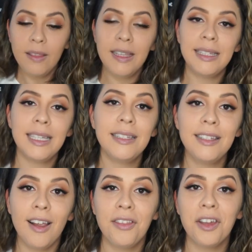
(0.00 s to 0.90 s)
This is
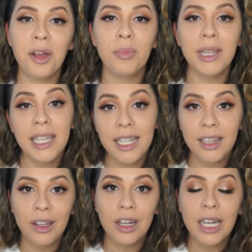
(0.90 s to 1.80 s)
not the
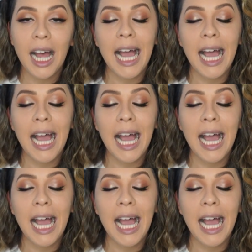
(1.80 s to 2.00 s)
completed look.